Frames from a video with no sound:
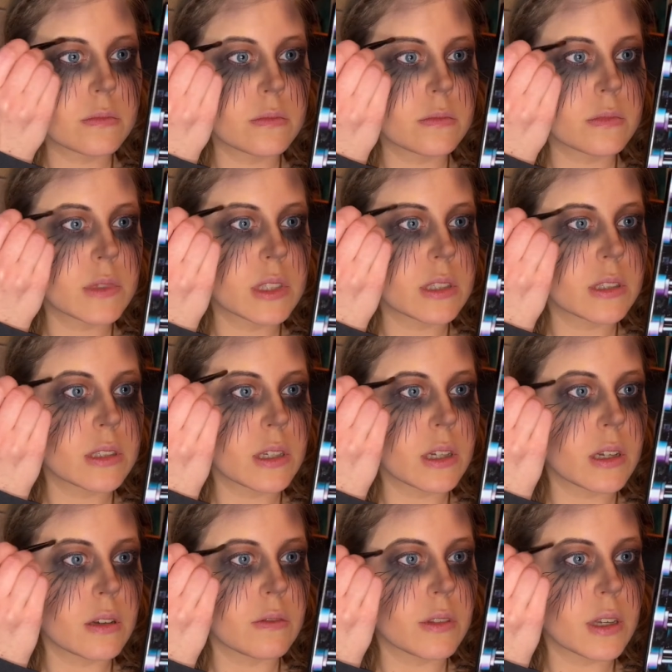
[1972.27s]
And since I
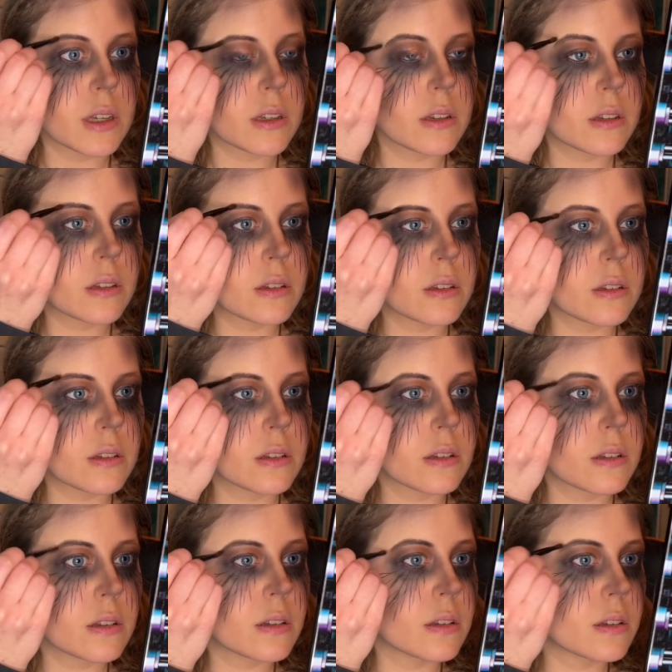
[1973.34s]
have that
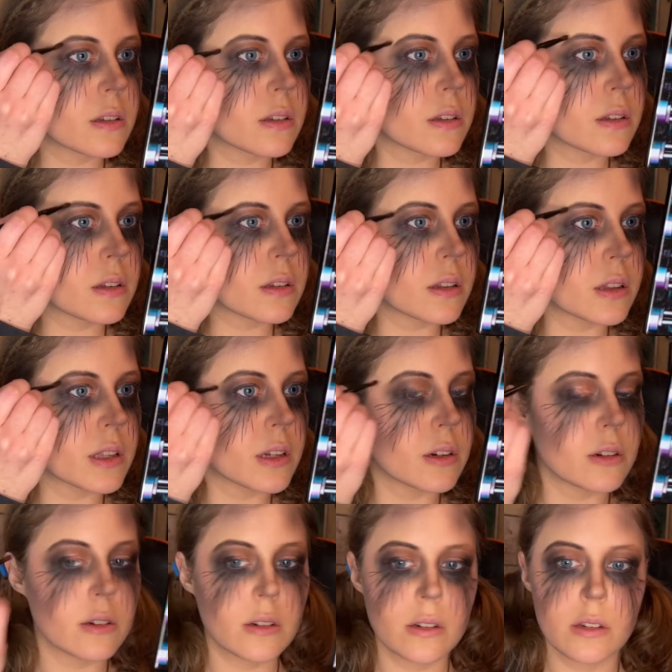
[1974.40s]

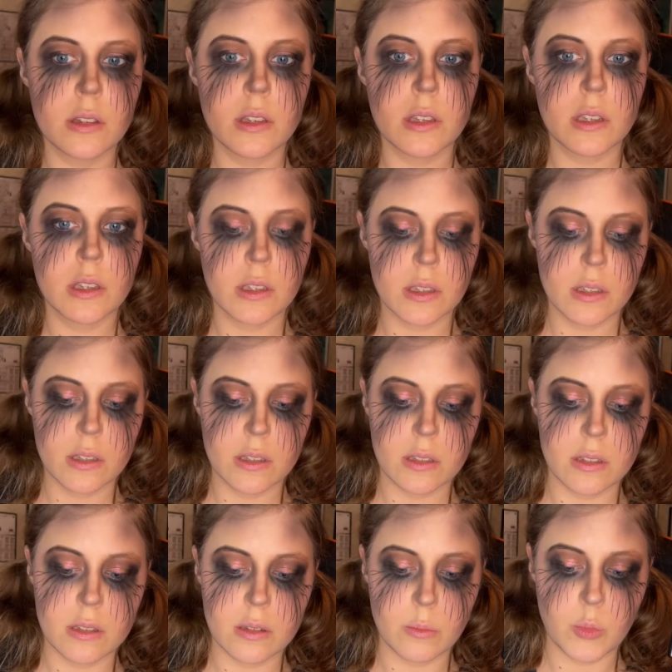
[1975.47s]
clear
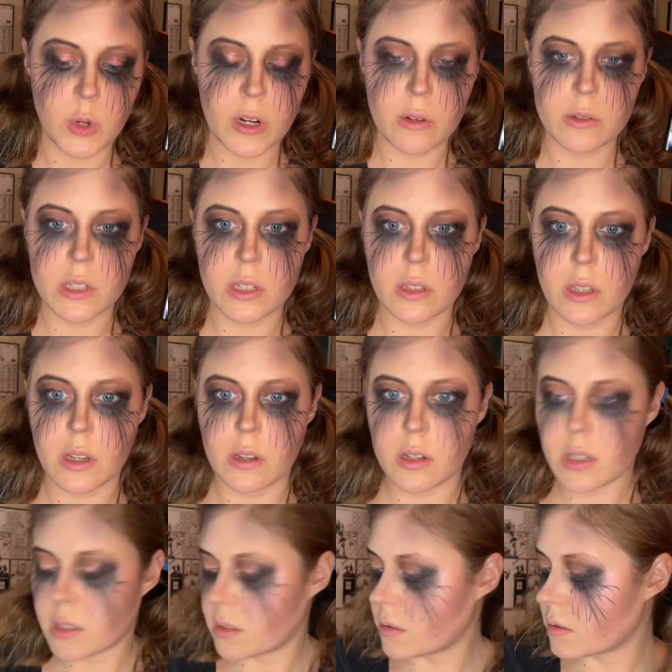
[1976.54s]
brow gel
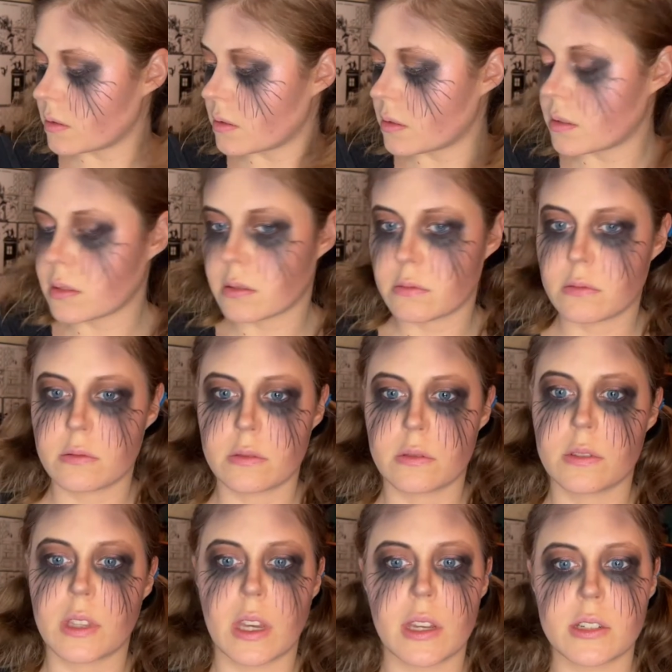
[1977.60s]
on,
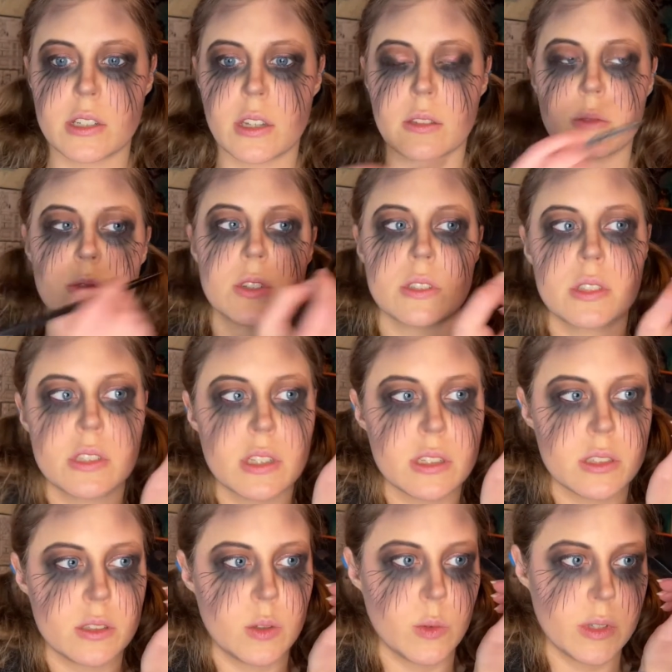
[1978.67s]
the eyeshadow just
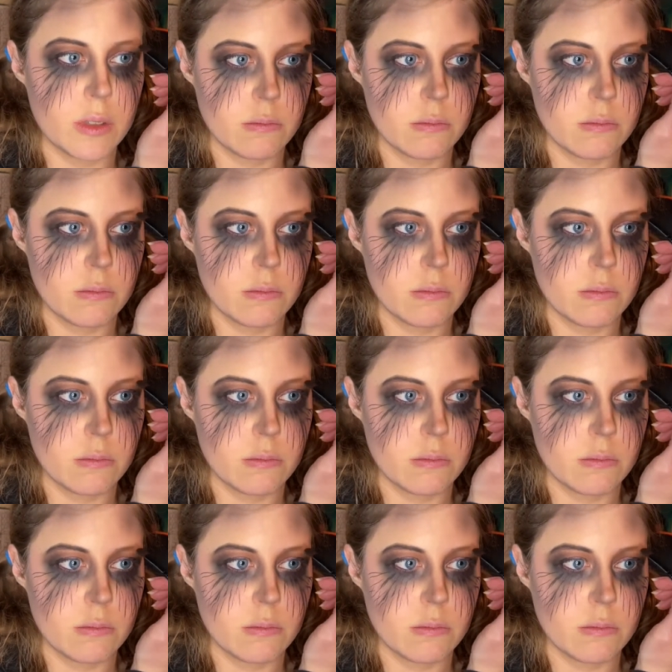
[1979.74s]
sticks to it